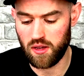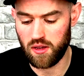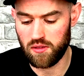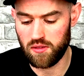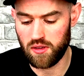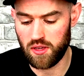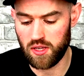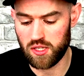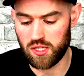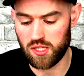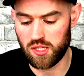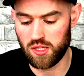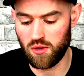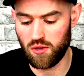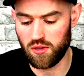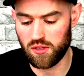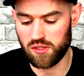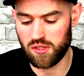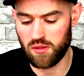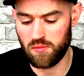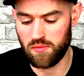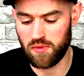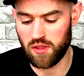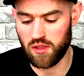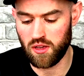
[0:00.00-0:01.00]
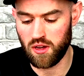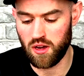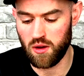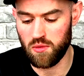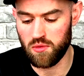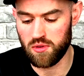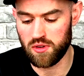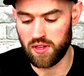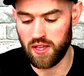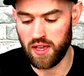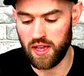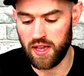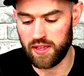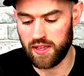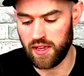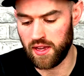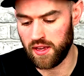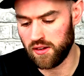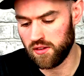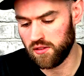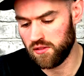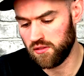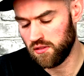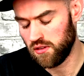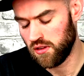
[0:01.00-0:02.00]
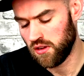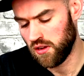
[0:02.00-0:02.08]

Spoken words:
It's not something that I would get again.